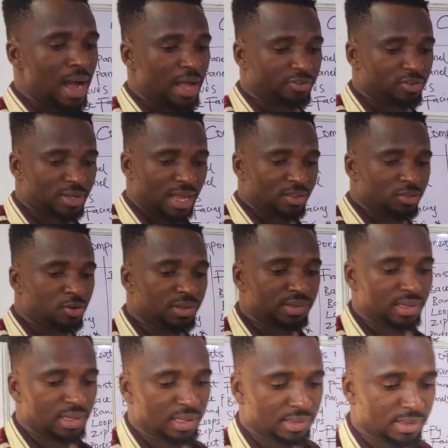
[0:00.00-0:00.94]
as you can
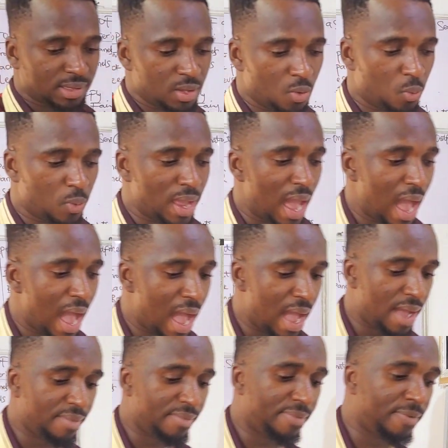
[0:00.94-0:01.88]
notice, we
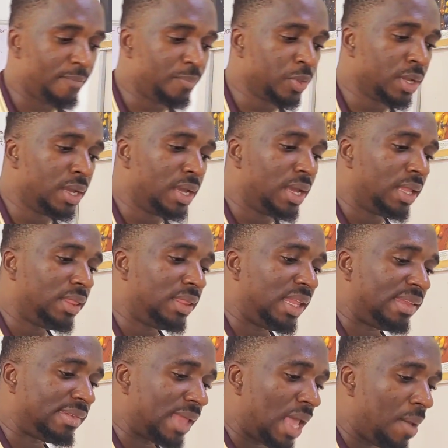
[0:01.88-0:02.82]
have
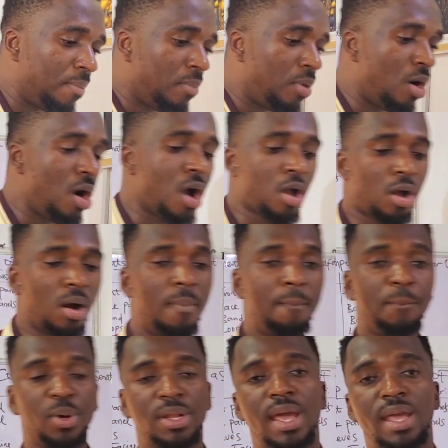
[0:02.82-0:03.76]
the same
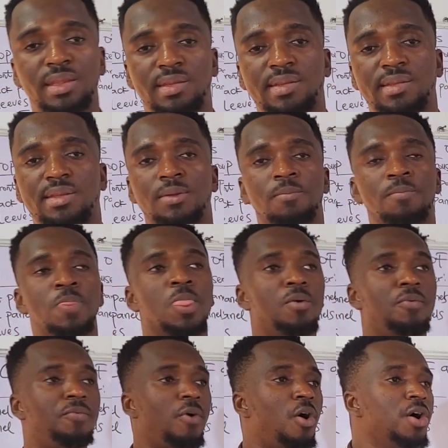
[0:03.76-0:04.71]
components
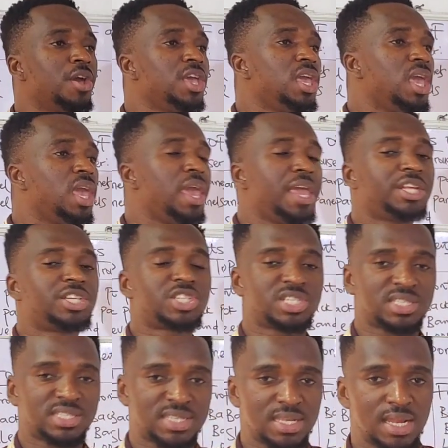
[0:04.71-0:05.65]
for
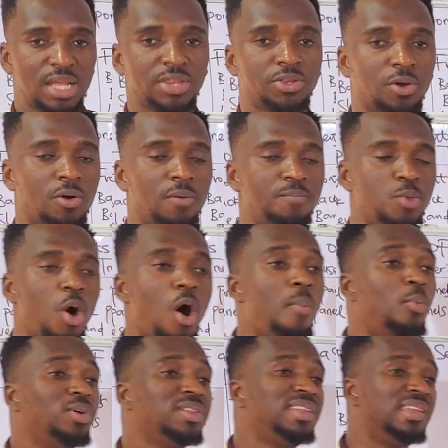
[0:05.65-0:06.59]
each senator,
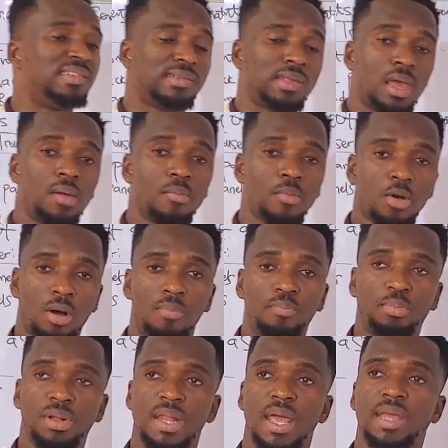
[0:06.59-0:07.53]
almost the same
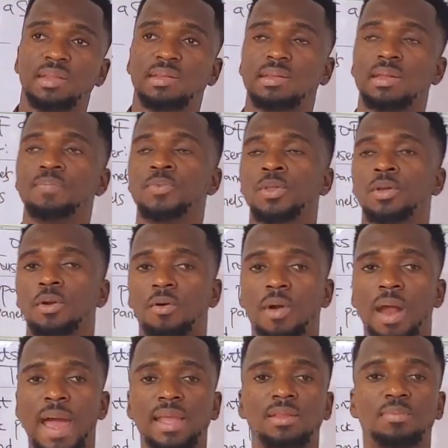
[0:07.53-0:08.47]
components,
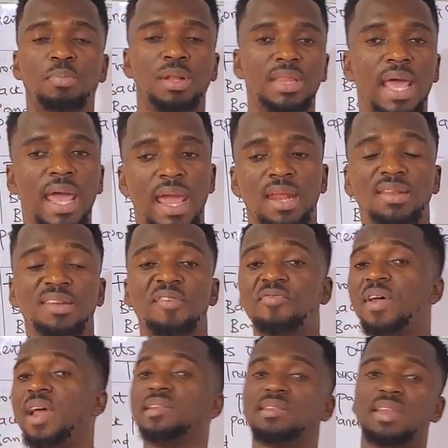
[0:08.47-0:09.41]
right? But then
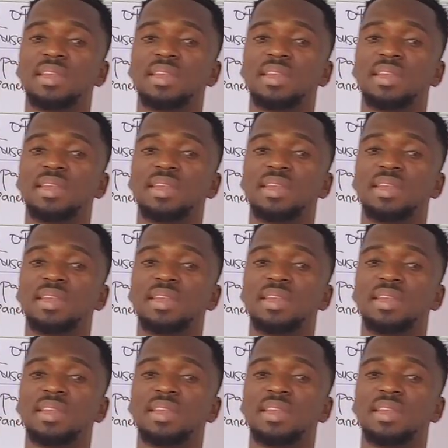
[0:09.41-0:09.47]
different